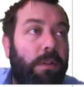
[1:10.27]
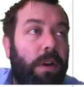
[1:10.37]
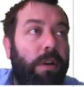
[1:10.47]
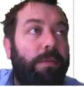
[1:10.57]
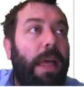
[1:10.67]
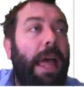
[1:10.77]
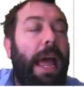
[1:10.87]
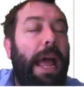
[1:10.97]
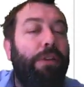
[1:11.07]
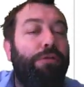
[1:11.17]
right,
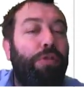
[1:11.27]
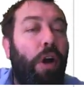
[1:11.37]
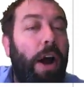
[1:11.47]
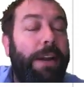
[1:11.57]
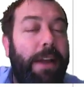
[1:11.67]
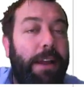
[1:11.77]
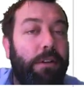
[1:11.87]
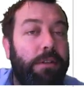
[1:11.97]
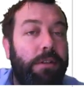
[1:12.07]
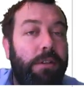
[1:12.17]
at right
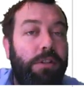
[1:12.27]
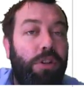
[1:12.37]
angles